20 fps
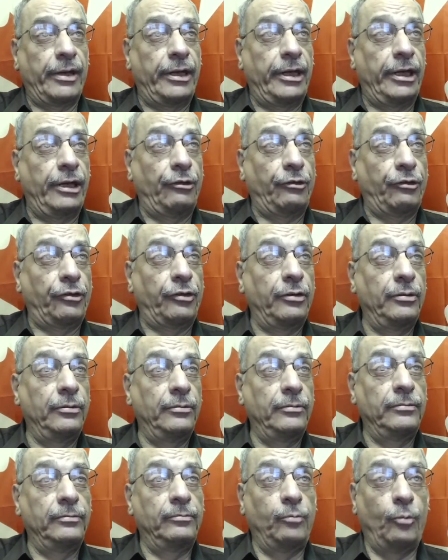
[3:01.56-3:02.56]
else,
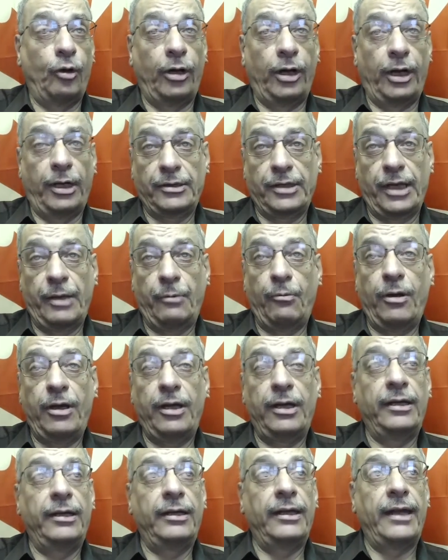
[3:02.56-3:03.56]
more or less like, "What
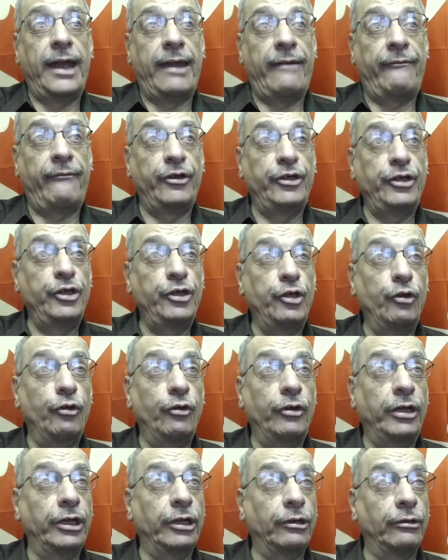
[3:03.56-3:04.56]
in the f are you doing
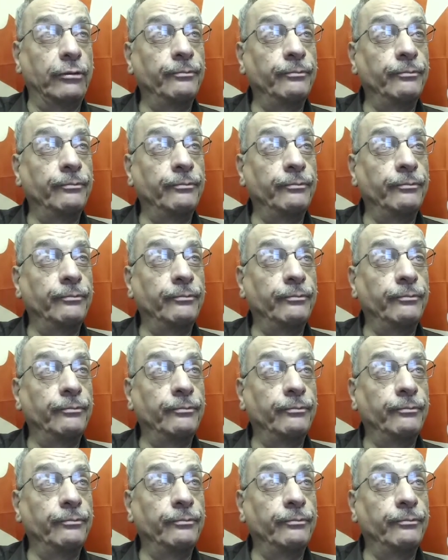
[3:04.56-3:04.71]
here?"